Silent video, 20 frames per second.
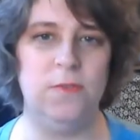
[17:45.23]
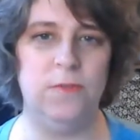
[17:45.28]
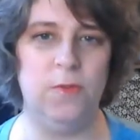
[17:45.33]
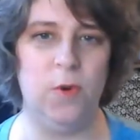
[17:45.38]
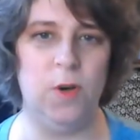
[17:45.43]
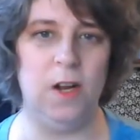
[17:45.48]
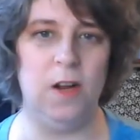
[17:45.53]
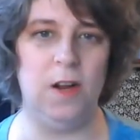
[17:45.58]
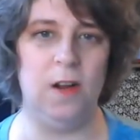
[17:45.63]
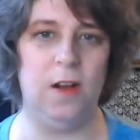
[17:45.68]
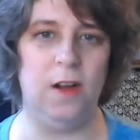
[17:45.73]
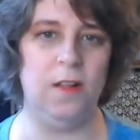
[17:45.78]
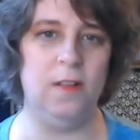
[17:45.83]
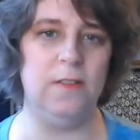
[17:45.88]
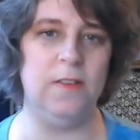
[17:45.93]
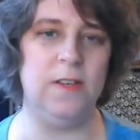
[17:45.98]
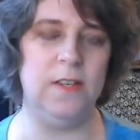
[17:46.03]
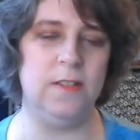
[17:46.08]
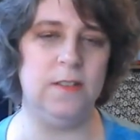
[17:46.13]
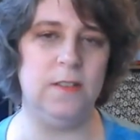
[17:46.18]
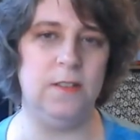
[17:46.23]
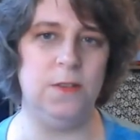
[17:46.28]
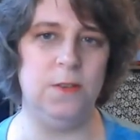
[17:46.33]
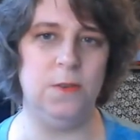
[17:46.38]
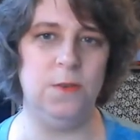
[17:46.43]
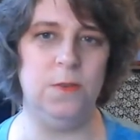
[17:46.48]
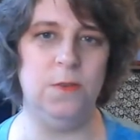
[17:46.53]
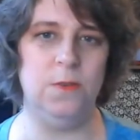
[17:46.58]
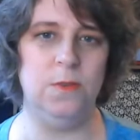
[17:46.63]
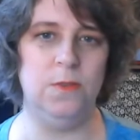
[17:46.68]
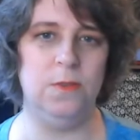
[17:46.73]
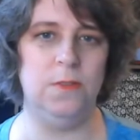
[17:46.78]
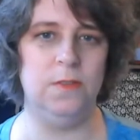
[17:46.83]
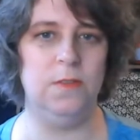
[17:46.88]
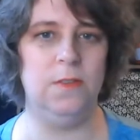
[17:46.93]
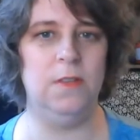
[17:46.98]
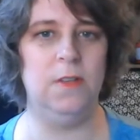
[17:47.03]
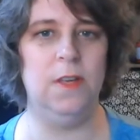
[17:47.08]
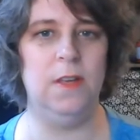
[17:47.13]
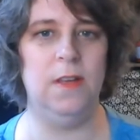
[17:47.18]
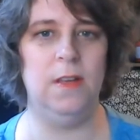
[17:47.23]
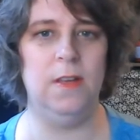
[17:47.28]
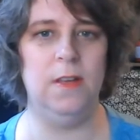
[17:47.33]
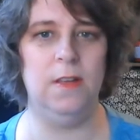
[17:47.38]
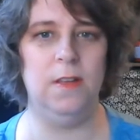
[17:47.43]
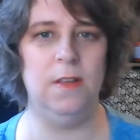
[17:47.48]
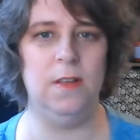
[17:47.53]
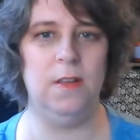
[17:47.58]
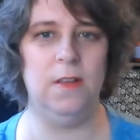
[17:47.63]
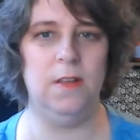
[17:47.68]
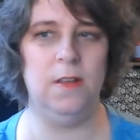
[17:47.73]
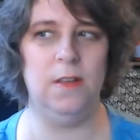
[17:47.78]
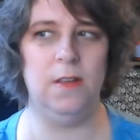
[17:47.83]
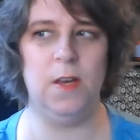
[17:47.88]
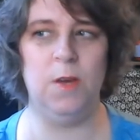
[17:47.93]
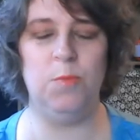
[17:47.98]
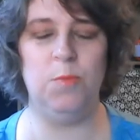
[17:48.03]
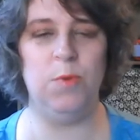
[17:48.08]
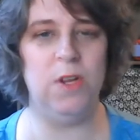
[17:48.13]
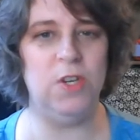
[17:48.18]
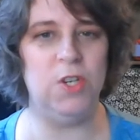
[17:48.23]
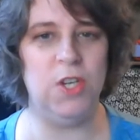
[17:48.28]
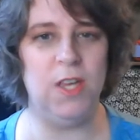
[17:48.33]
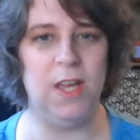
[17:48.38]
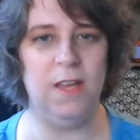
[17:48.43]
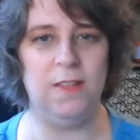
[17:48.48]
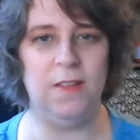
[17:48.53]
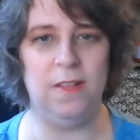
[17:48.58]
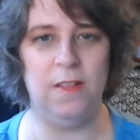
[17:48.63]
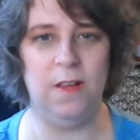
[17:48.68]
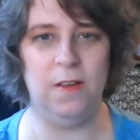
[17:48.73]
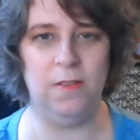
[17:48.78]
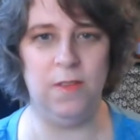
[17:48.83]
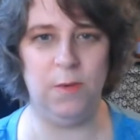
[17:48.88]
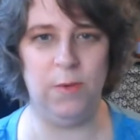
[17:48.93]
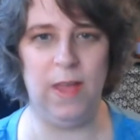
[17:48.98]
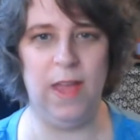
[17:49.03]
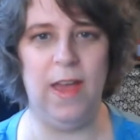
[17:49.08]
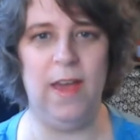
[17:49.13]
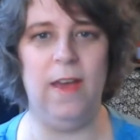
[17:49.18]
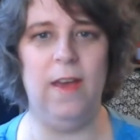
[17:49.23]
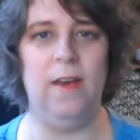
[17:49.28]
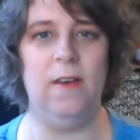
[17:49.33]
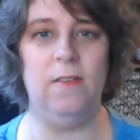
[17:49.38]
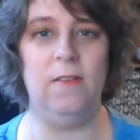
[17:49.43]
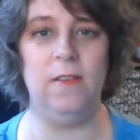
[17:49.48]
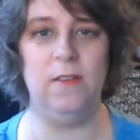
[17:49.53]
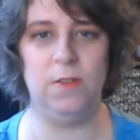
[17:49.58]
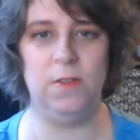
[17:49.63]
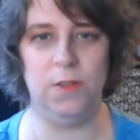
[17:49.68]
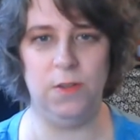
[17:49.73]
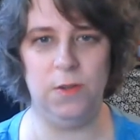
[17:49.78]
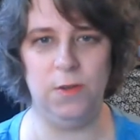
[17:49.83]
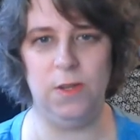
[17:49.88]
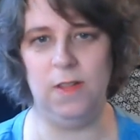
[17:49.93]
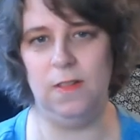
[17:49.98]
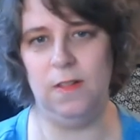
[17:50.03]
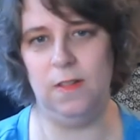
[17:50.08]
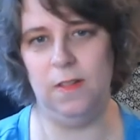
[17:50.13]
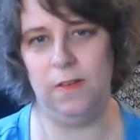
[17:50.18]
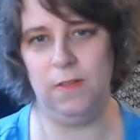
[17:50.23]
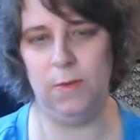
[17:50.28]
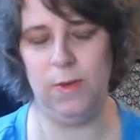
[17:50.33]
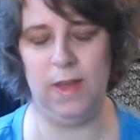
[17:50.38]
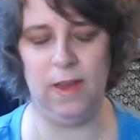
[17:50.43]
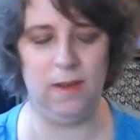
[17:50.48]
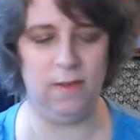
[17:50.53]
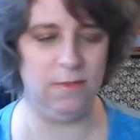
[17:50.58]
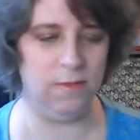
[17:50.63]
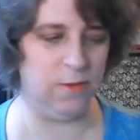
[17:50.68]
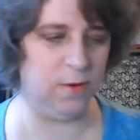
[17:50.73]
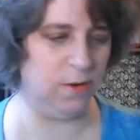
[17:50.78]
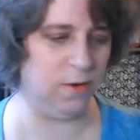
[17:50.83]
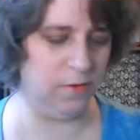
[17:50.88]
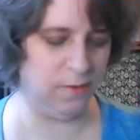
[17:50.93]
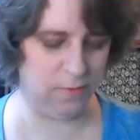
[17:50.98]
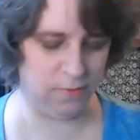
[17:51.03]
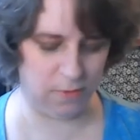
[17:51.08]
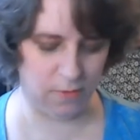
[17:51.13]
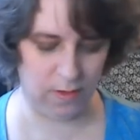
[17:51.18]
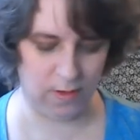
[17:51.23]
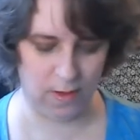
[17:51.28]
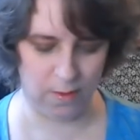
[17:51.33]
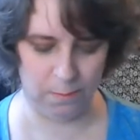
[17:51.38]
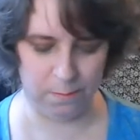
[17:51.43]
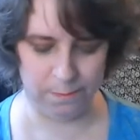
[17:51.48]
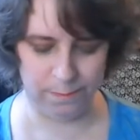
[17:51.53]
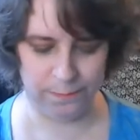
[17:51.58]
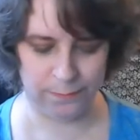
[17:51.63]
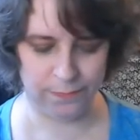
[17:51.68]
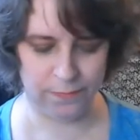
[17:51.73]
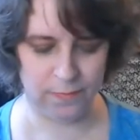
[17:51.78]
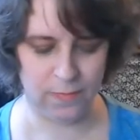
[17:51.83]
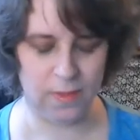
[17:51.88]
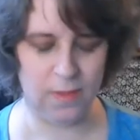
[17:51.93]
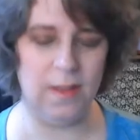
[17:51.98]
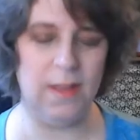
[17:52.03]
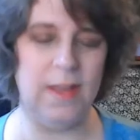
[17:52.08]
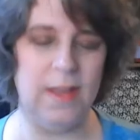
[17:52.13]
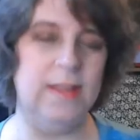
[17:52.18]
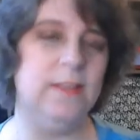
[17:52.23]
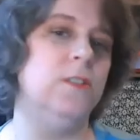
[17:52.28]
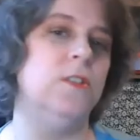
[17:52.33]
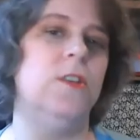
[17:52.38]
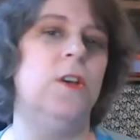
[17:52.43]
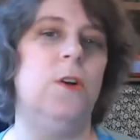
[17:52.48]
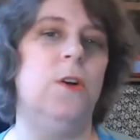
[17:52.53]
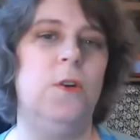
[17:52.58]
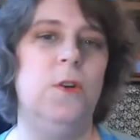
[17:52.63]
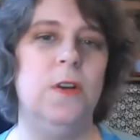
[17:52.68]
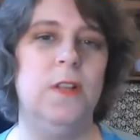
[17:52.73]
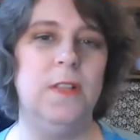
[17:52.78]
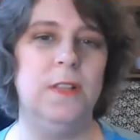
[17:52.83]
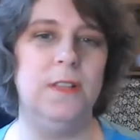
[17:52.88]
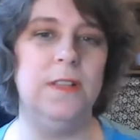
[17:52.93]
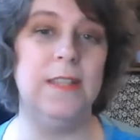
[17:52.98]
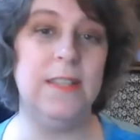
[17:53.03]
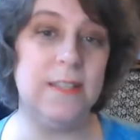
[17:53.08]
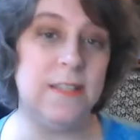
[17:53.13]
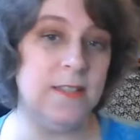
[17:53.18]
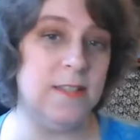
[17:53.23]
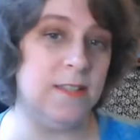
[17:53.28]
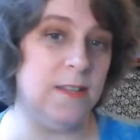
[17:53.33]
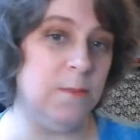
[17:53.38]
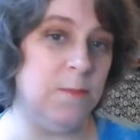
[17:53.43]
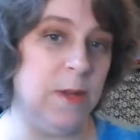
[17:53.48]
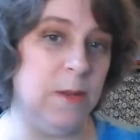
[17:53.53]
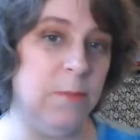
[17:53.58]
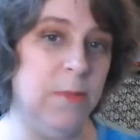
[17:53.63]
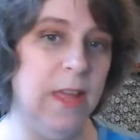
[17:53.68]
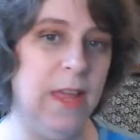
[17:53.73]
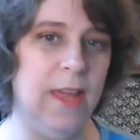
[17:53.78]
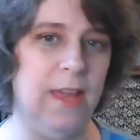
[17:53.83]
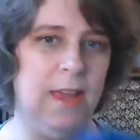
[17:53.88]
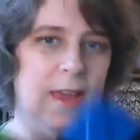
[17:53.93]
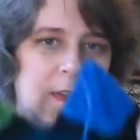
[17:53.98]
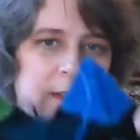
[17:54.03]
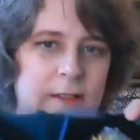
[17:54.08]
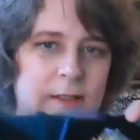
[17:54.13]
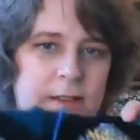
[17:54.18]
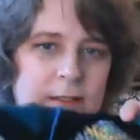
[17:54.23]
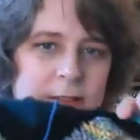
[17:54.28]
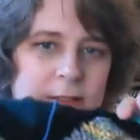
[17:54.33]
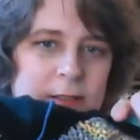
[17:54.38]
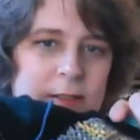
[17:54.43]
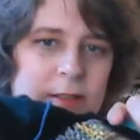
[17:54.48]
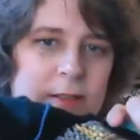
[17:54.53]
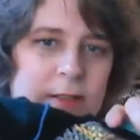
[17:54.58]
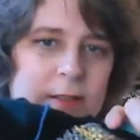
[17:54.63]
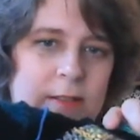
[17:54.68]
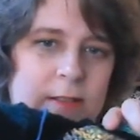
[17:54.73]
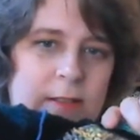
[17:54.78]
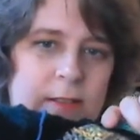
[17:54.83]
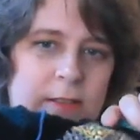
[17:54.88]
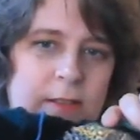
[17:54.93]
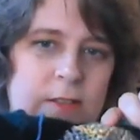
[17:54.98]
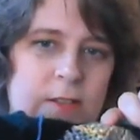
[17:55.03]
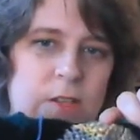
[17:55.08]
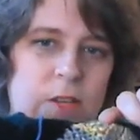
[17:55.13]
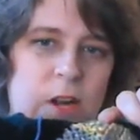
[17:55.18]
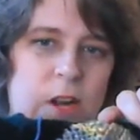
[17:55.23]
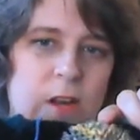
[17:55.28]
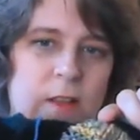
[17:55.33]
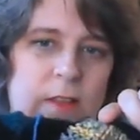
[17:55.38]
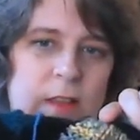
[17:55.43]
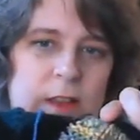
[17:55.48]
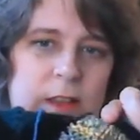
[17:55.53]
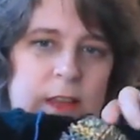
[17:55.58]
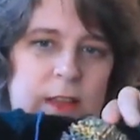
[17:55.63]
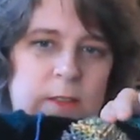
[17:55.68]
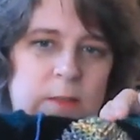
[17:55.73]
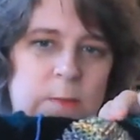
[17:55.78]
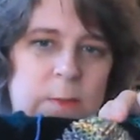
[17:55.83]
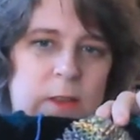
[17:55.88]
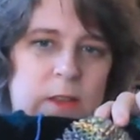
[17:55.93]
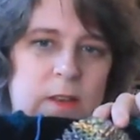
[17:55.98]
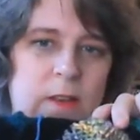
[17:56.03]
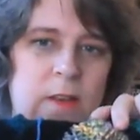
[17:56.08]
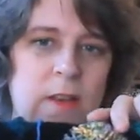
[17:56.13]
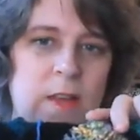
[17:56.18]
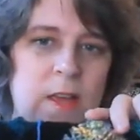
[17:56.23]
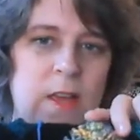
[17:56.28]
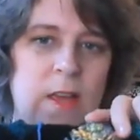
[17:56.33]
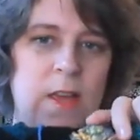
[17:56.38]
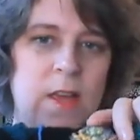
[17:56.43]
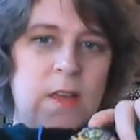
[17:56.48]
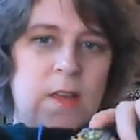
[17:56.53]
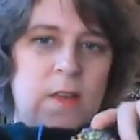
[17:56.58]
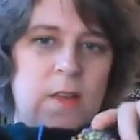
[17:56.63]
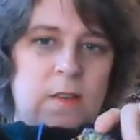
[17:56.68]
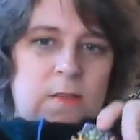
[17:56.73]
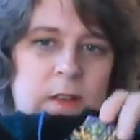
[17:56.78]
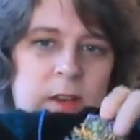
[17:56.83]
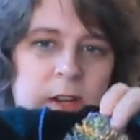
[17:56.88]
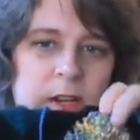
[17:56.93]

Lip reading: for all of us to appreciate the love that we have, including the love that we have for them. And so this is in my blanket. This is yarn that has been very